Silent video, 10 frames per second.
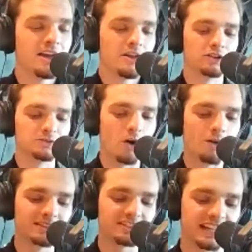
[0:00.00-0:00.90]
Those
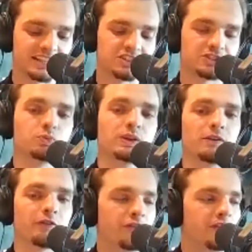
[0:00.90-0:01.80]
moments just we
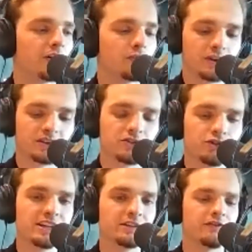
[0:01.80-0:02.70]
were filled with
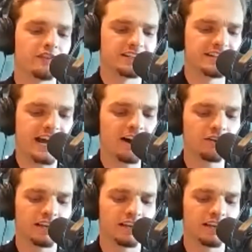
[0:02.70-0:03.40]
grief and doubt